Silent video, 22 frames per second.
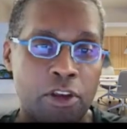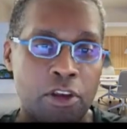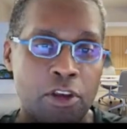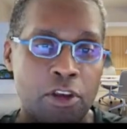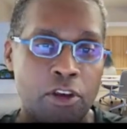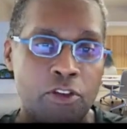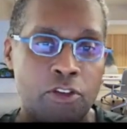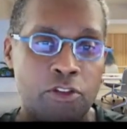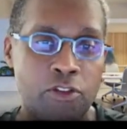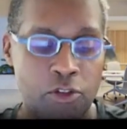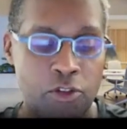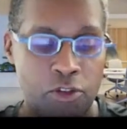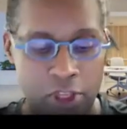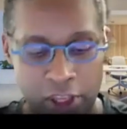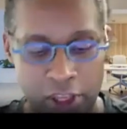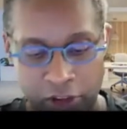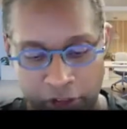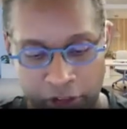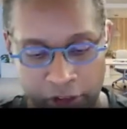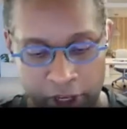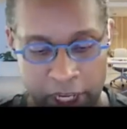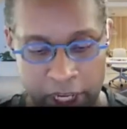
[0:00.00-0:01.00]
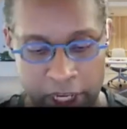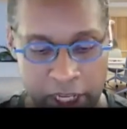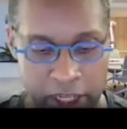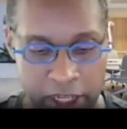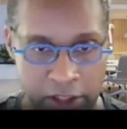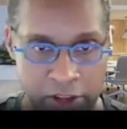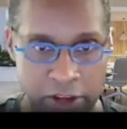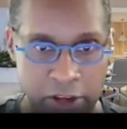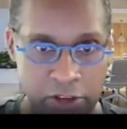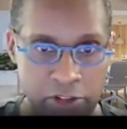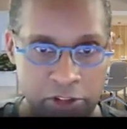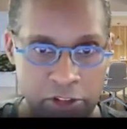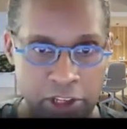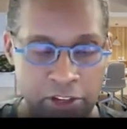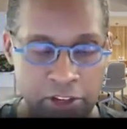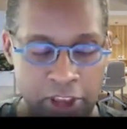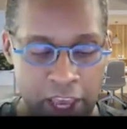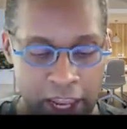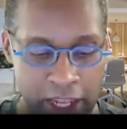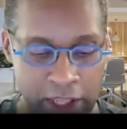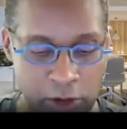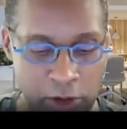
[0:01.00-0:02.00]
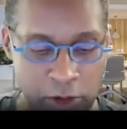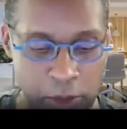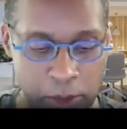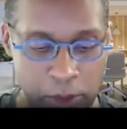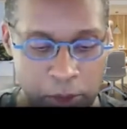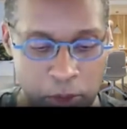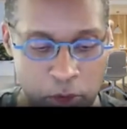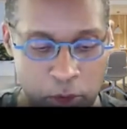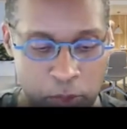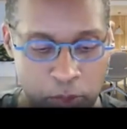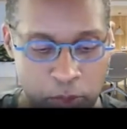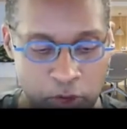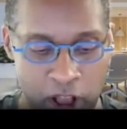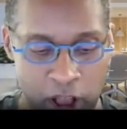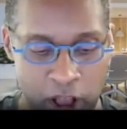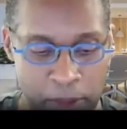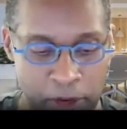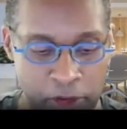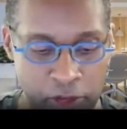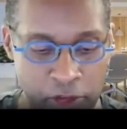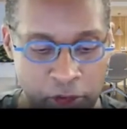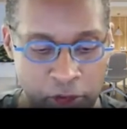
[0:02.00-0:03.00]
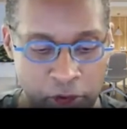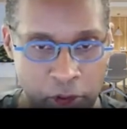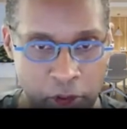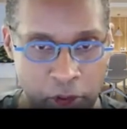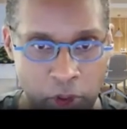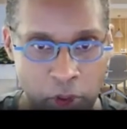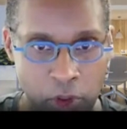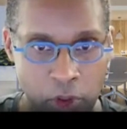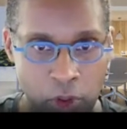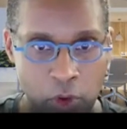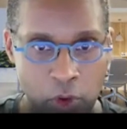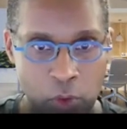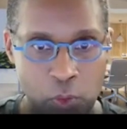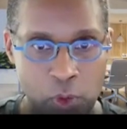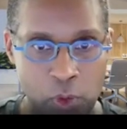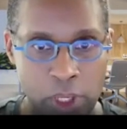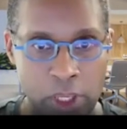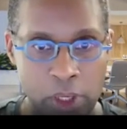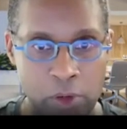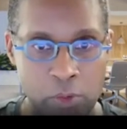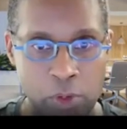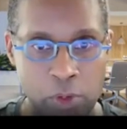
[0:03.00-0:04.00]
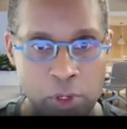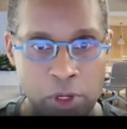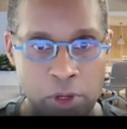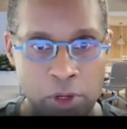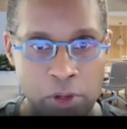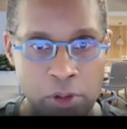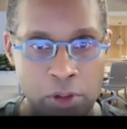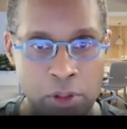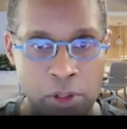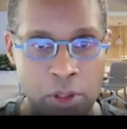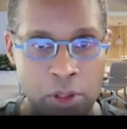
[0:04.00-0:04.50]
So thanks to getting in touch, let's add a little bit more promise. We will